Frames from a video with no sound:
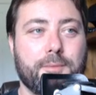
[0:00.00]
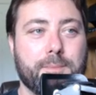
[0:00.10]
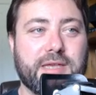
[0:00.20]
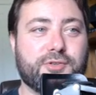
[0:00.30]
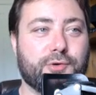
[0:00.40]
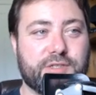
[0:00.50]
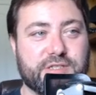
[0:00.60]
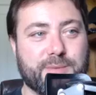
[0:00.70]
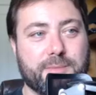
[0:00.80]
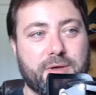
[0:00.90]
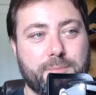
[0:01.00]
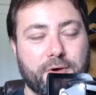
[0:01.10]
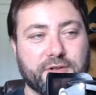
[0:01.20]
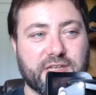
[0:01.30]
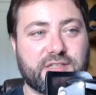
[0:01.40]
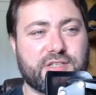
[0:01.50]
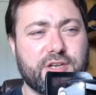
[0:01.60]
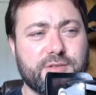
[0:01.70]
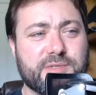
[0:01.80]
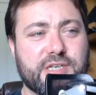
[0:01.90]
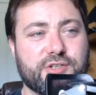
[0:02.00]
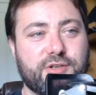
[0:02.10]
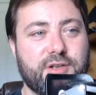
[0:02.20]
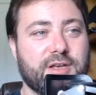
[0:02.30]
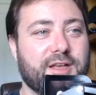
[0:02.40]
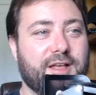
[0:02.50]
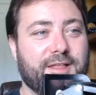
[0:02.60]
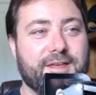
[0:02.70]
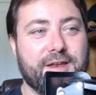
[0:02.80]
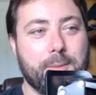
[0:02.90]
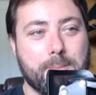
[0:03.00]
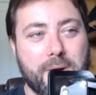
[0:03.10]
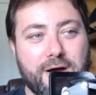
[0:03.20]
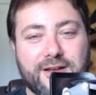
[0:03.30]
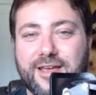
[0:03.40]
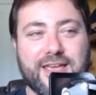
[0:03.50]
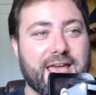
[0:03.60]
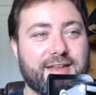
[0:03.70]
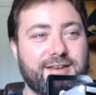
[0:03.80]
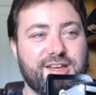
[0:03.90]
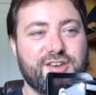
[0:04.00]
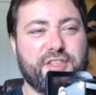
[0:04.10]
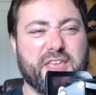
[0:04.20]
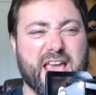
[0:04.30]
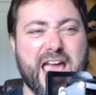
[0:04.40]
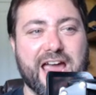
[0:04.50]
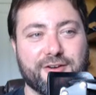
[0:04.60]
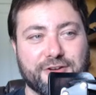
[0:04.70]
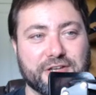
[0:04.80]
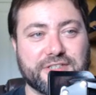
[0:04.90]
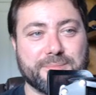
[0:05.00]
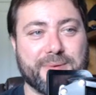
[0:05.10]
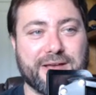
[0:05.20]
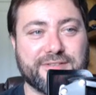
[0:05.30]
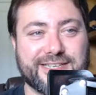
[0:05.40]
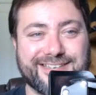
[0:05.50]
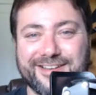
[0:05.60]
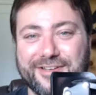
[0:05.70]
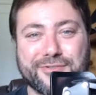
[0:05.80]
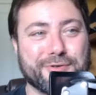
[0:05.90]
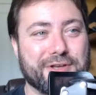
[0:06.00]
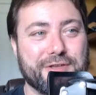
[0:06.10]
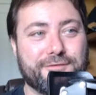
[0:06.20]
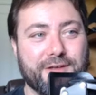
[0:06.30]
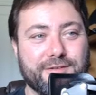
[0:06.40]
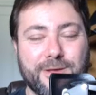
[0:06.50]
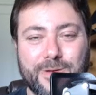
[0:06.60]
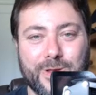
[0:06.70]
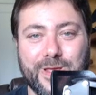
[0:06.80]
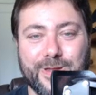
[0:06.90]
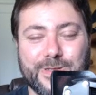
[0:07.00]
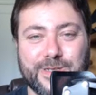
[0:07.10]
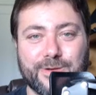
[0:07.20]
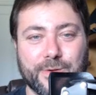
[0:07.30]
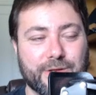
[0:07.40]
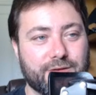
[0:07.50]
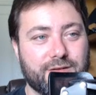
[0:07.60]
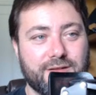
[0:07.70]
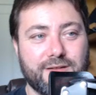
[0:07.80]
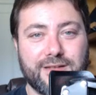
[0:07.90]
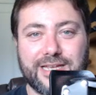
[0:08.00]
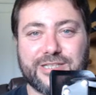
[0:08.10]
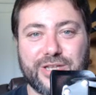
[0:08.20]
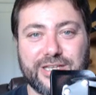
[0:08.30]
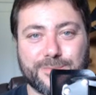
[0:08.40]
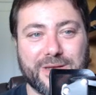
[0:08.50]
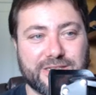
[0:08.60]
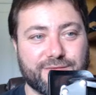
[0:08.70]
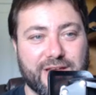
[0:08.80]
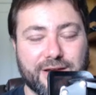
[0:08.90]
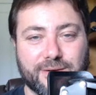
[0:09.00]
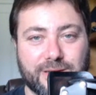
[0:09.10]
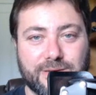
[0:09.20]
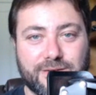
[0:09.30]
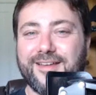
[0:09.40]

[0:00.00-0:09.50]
Make choices about my body. Circumcision. Then Mark again. Nothing arrogant about it. Nice try, you felt. No, it is arrogant. It's massively arrogant.